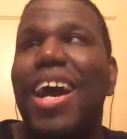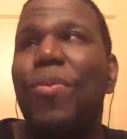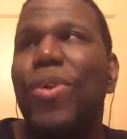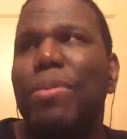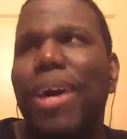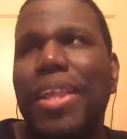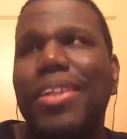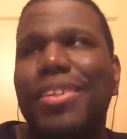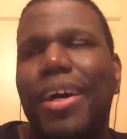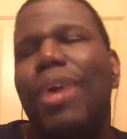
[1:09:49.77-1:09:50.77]
I want to buy
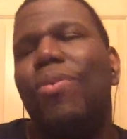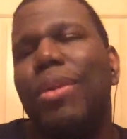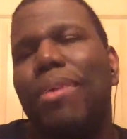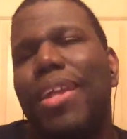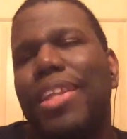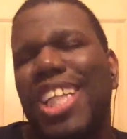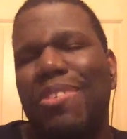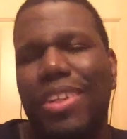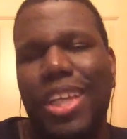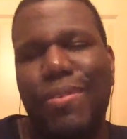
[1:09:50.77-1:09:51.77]
I want to buy the
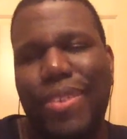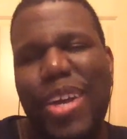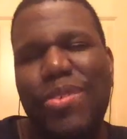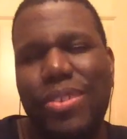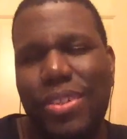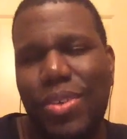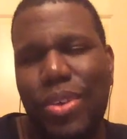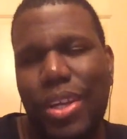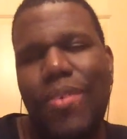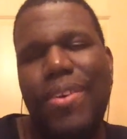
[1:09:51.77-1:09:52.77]
DVD for that one because I want
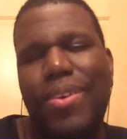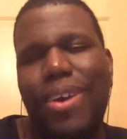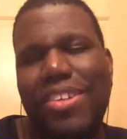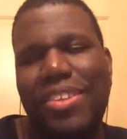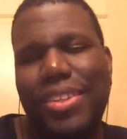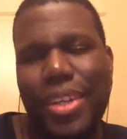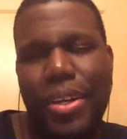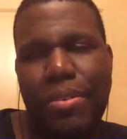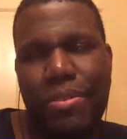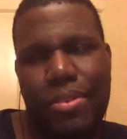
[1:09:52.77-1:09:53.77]
to watch the
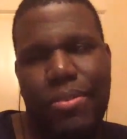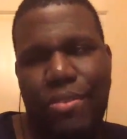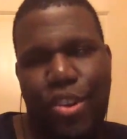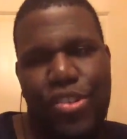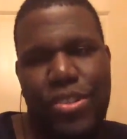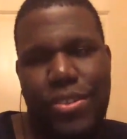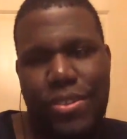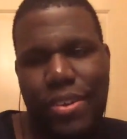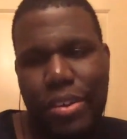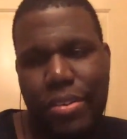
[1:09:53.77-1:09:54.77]
Dove version
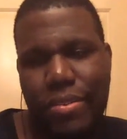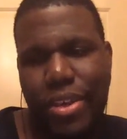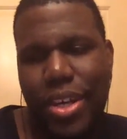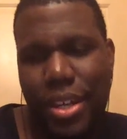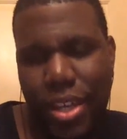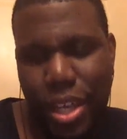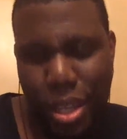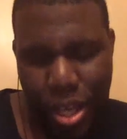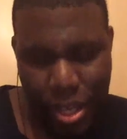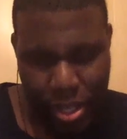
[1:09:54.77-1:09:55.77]
of
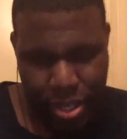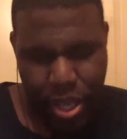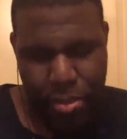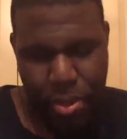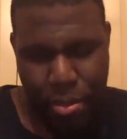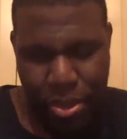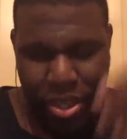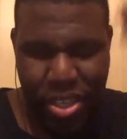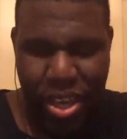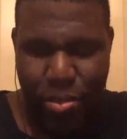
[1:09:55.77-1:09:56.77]

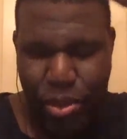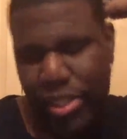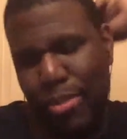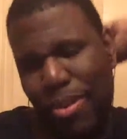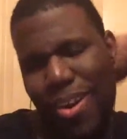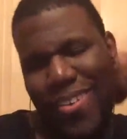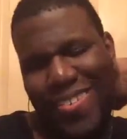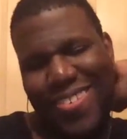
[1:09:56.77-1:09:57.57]
Amigi Brilliant Park